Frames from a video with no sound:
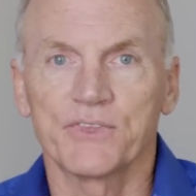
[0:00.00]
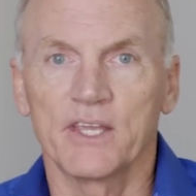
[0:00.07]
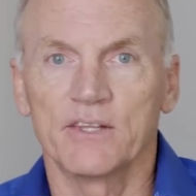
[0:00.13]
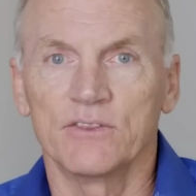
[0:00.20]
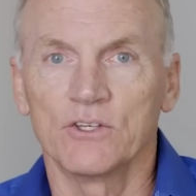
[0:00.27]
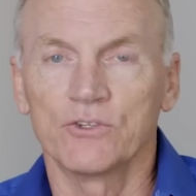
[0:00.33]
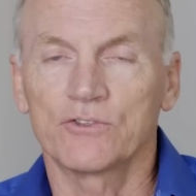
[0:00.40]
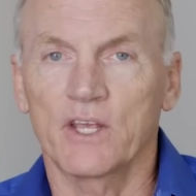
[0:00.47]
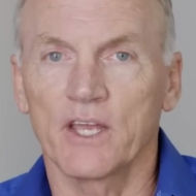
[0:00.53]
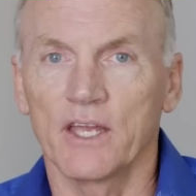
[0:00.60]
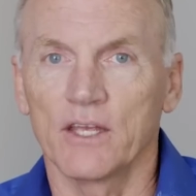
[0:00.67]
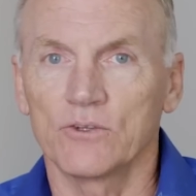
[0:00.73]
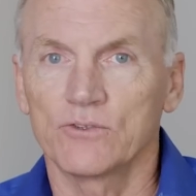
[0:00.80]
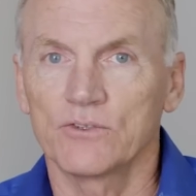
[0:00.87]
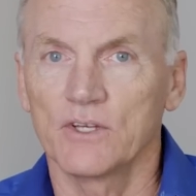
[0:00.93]
In this
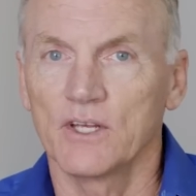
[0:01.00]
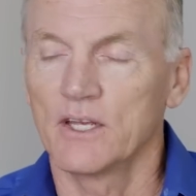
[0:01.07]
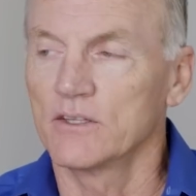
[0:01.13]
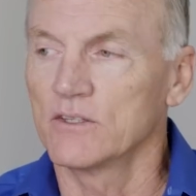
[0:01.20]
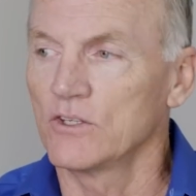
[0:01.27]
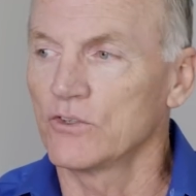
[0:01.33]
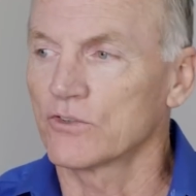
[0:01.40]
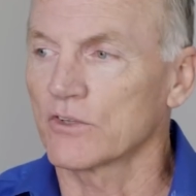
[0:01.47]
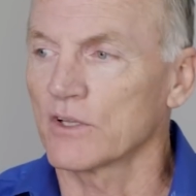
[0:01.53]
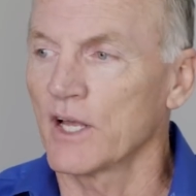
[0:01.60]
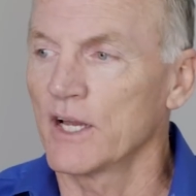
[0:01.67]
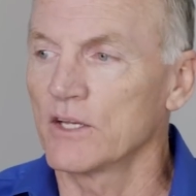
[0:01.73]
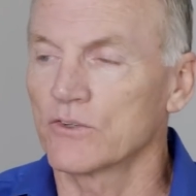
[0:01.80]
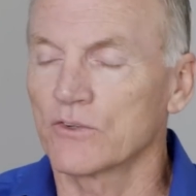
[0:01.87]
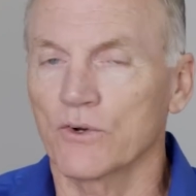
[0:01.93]
case, in these
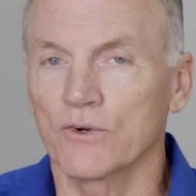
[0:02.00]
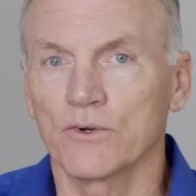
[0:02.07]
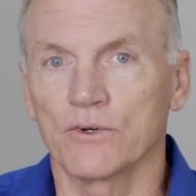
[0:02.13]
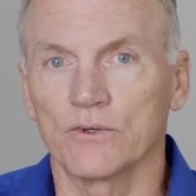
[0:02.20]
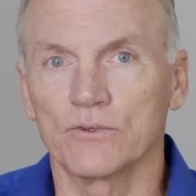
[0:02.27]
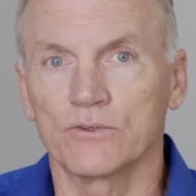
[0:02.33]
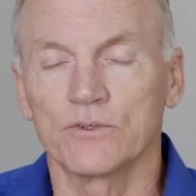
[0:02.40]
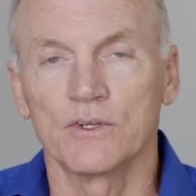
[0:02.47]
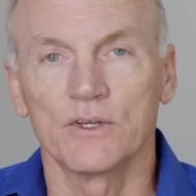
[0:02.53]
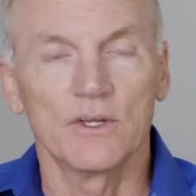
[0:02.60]
slight turns,